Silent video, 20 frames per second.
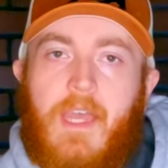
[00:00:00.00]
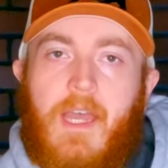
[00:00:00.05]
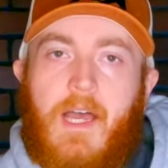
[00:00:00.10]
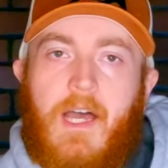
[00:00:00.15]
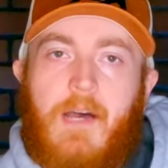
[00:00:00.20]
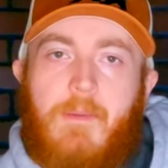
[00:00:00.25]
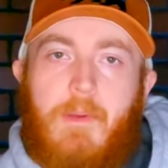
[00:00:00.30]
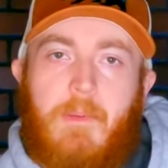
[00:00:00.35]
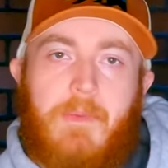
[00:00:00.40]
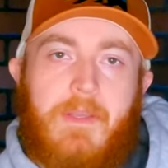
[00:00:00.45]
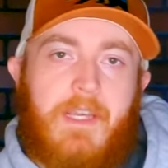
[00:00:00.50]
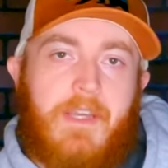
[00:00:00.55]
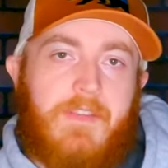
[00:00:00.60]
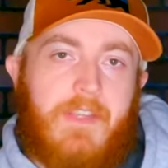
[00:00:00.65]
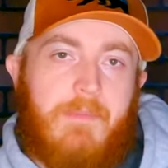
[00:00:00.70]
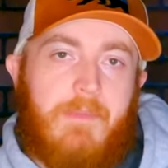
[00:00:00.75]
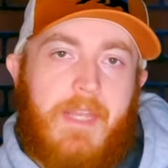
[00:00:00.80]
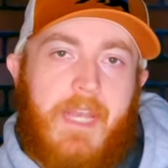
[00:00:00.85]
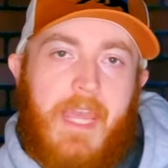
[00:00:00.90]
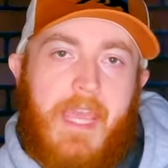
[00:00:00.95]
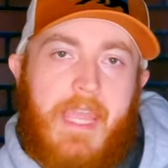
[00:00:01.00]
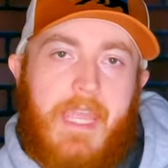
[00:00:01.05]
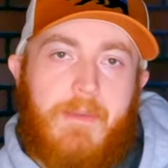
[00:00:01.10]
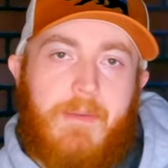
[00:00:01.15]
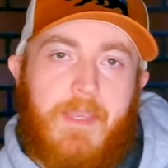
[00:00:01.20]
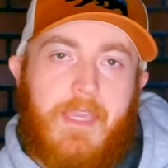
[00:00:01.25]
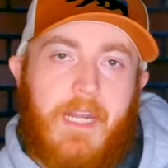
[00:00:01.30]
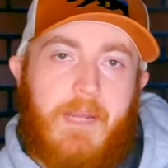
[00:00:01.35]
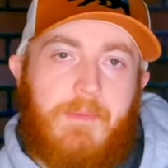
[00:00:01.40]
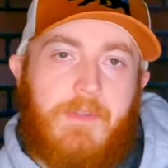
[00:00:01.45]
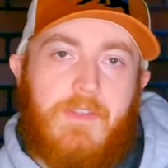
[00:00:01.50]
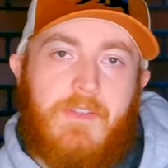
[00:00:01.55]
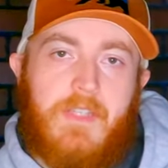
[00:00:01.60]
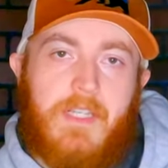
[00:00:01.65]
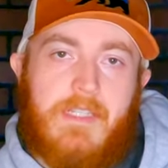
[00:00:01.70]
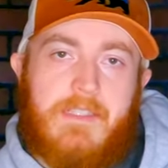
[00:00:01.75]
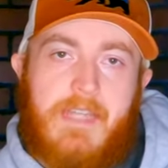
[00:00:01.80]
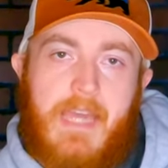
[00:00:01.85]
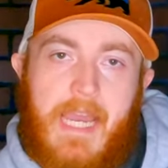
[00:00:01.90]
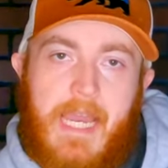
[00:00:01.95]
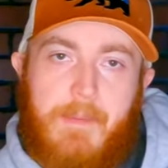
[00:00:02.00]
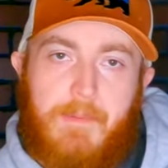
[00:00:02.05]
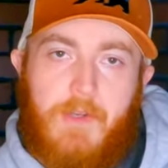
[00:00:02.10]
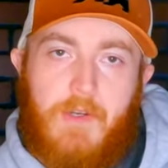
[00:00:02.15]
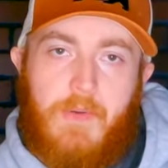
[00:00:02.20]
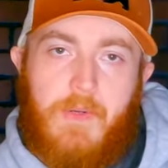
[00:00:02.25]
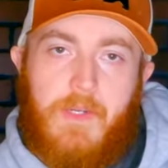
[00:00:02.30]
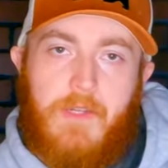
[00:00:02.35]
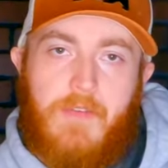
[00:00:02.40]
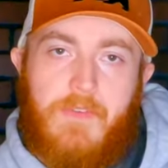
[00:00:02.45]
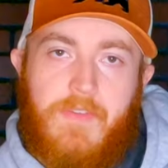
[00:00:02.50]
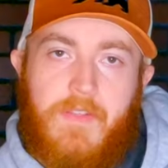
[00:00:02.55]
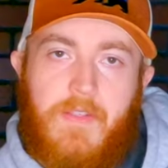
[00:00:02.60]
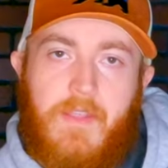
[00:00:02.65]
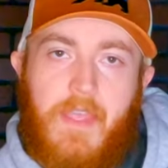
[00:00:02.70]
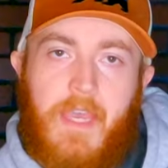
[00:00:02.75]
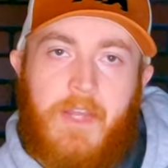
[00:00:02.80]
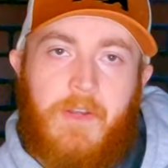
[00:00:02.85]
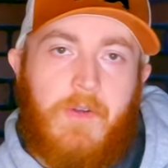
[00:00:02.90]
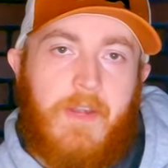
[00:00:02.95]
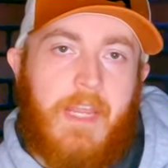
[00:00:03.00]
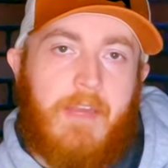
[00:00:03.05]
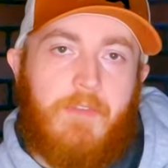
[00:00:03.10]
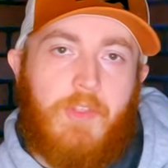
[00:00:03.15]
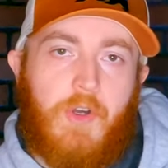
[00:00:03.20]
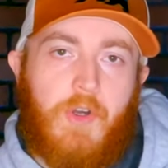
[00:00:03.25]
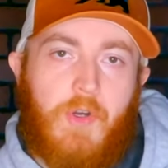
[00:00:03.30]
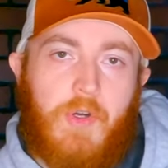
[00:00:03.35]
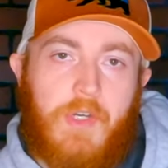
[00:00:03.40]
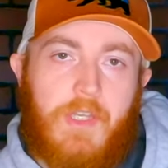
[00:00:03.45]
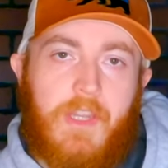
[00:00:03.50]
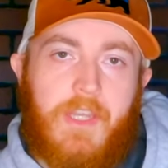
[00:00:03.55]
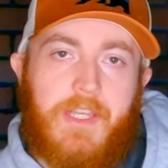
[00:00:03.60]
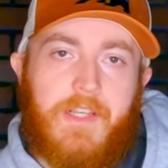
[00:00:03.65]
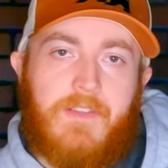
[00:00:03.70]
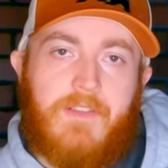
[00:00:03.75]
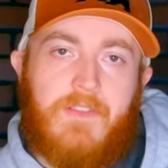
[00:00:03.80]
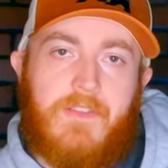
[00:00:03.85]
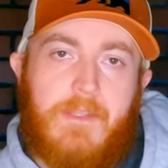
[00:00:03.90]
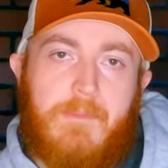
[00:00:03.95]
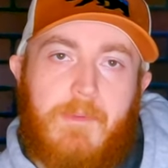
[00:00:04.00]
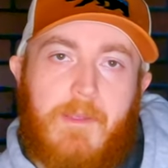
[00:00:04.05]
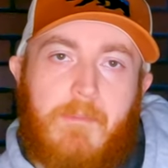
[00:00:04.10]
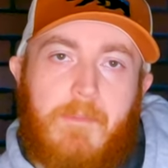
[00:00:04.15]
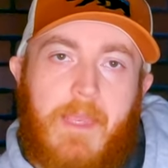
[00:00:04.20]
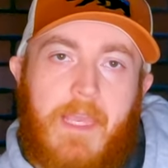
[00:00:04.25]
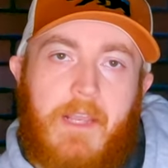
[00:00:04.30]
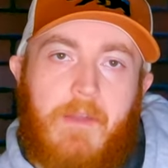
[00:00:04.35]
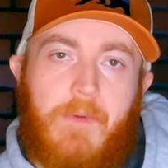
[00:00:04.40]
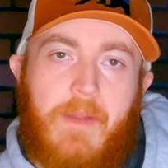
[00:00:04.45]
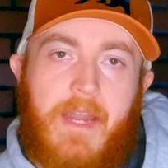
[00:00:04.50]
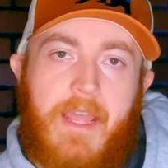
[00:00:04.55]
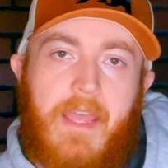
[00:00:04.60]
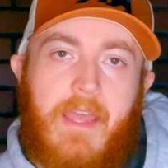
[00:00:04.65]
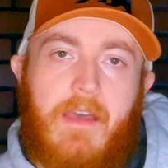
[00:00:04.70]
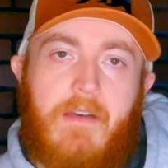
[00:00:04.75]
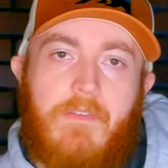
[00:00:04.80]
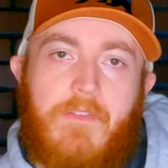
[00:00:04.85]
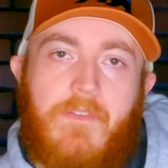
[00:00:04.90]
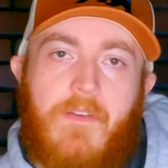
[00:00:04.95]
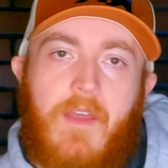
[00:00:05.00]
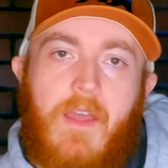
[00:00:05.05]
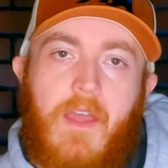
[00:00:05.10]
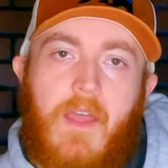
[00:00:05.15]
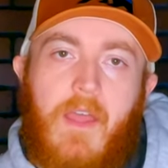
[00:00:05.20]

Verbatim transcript: Uh, but because I'm in a hammock and I'm using a top quilt, I don't have the hood like a sleeping bag would have.